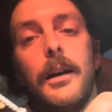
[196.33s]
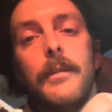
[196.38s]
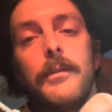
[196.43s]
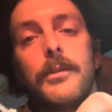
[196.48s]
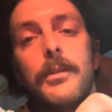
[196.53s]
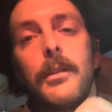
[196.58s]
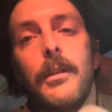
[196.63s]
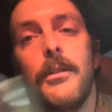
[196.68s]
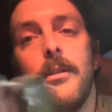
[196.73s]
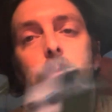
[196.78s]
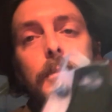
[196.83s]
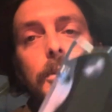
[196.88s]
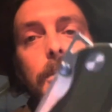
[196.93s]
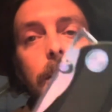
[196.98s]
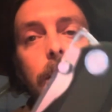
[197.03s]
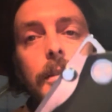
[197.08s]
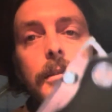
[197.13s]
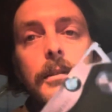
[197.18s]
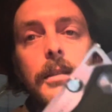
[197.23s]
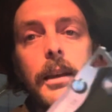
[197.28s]
So the thumb
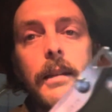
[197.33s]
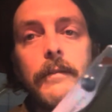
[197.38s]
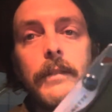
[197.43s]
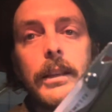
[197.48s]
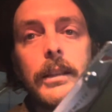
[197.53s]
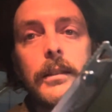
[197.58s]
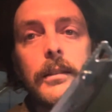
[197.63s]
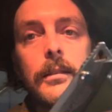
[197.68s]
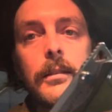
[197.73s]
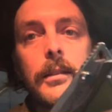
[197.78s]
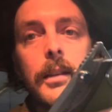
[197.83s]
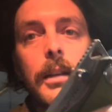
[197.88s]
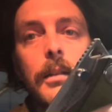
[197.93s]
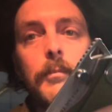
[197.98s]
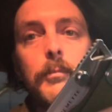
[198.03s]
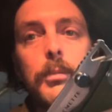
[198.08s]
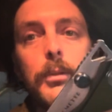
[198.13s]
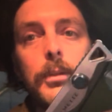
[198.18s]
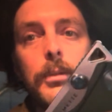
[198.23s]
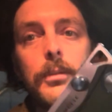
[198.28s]
studs have like this kind
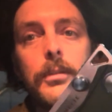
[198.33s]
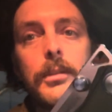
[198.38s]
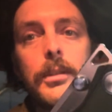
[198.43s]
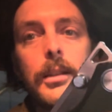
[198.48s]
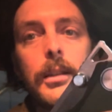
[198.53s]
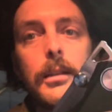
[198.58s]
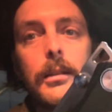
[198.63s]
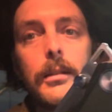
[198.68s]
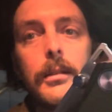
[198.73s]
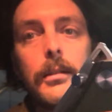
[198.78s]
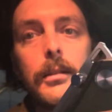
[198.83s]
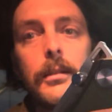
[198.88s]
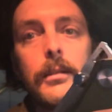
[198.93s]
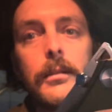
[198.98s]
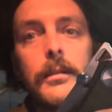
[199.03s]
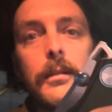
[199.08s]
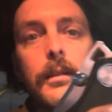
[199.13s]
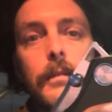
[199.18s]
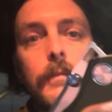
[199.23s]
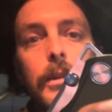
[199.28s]
of blue tint
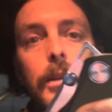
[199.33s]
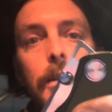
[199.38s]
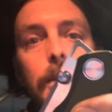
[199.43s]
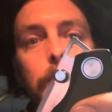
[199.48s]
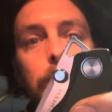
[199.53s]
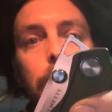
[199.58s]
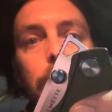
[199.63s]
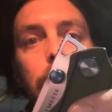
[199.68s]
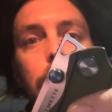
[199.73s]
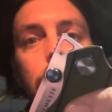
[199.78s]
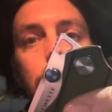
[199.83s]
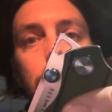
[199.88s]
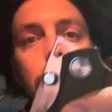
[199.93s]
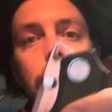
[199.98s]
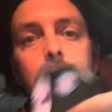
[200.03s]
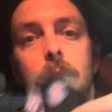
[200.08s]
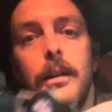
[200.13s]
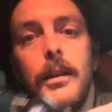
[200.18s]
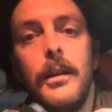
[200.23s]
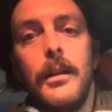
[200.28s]
to them. They look pretty good.
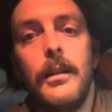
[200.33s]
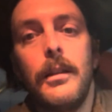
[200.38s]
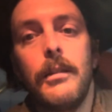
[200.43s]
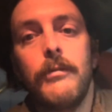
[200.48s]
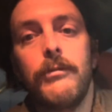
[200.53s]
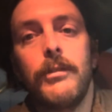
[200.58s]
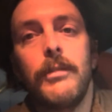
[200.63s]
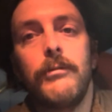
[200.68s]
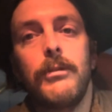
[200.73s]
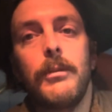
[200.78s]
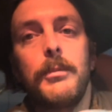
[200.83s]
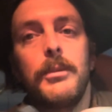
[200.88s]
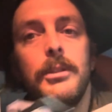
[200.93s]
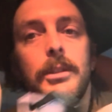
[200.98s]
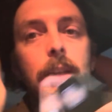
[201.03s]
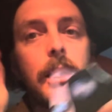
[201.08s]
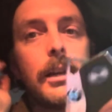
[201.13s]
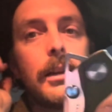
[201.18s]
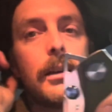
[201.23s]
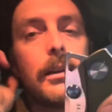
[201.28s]
The front flipper's
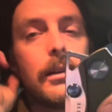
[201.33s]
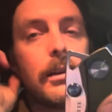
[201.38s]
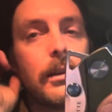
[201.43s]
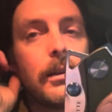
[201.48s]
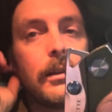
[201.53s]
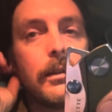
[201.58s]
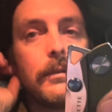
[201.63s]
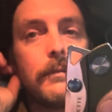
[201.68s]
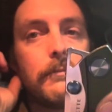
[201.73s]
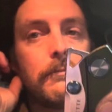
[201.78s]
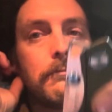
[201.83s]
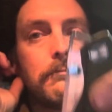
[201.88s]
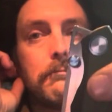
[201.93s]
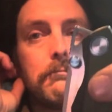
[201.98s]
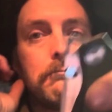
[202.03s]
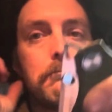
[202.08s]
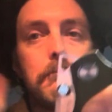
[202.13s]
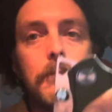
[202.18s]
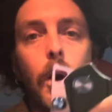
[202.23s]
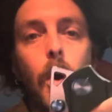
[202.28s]
got a
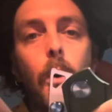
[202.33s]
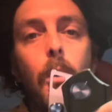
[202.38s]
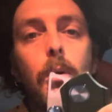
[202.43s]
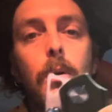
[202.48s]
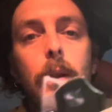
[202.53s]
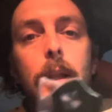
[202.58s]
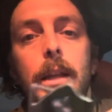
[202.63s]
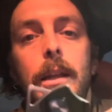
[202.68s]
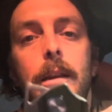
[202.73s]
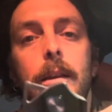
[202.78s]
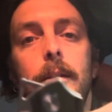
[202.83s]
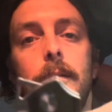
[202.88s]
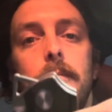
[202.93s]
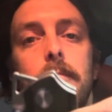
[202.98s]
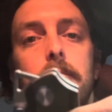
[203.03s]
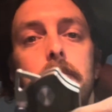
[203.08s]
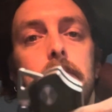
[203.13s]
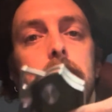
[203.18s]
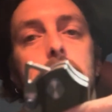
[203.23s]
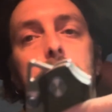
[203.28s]
hole in it.
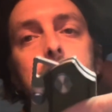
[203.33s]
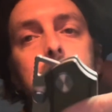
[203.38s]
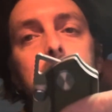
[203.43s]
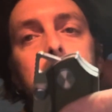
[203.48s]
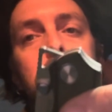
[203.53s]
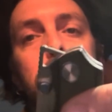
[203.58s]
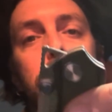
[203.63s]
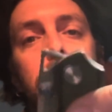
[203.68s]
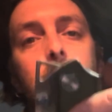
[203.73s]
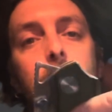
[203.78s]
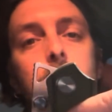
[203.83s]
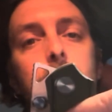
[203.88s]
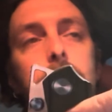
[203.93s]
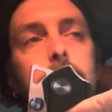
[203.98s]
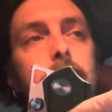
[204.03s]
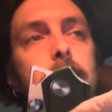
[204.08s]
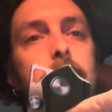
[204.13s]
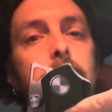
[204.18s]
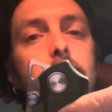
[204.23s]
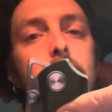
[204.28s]
Not
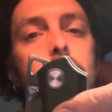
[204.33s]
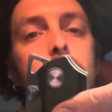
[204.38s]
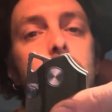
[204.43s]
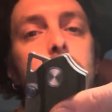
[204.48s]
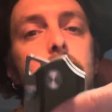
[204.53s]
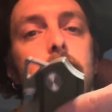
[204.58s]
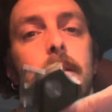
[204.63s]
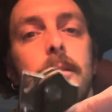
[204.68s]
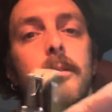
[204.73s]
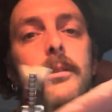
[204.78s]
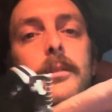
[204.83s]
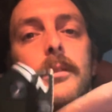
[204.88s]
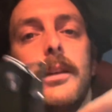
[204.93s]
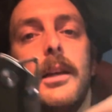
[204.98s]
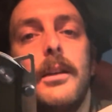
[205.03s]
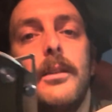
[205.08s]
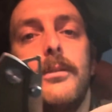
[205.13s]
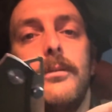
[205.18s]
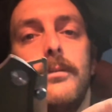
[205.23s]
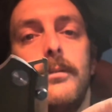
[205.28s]
necessary. I think it looks
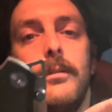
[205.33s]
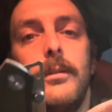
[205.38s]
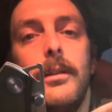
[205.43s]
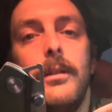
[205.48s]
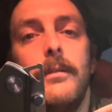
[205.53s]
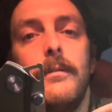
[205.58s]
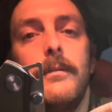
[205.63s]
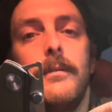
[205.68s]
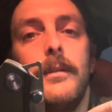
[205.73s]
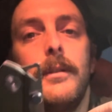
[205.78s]
kind of cool though.